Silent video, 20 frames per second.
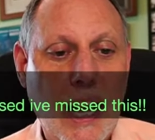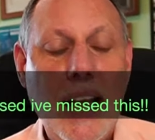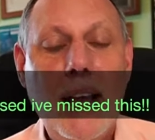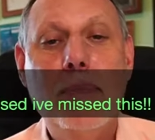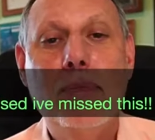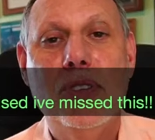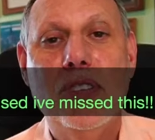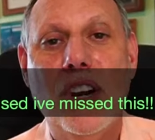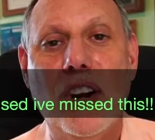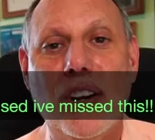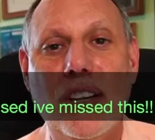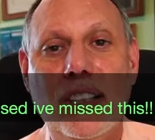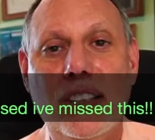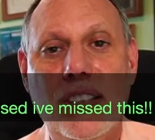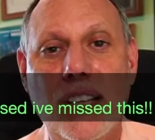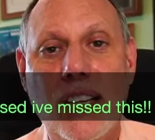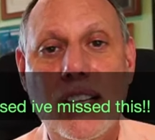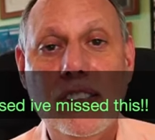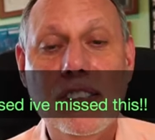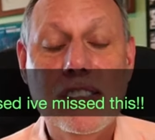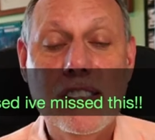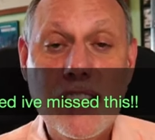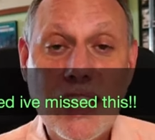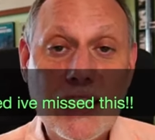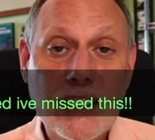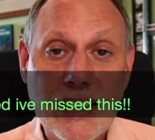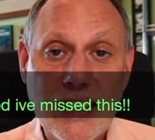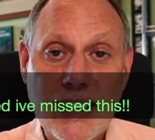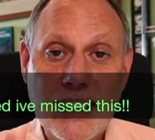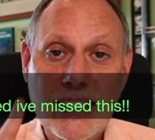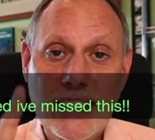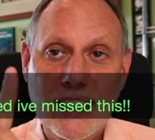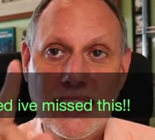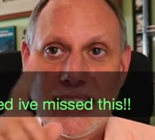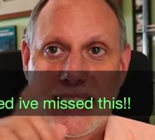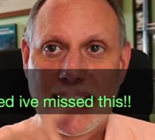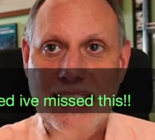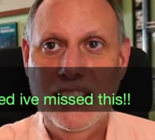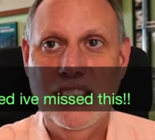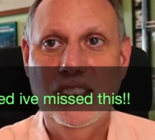I'm sorry, Ches.
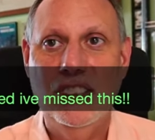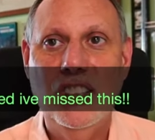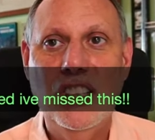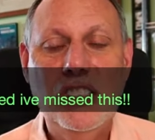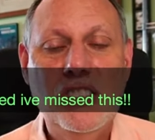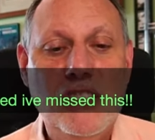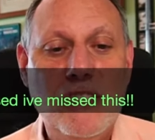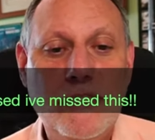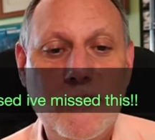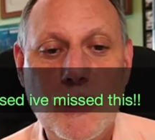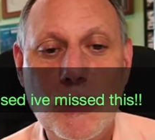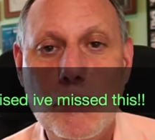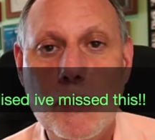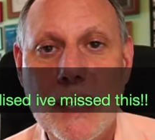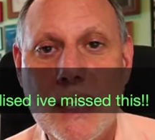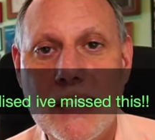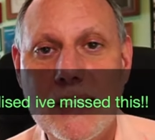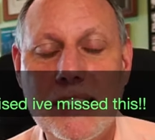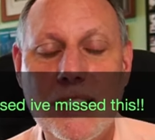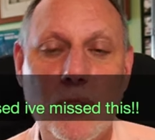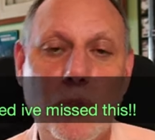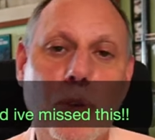Luckily, in just a few minutes,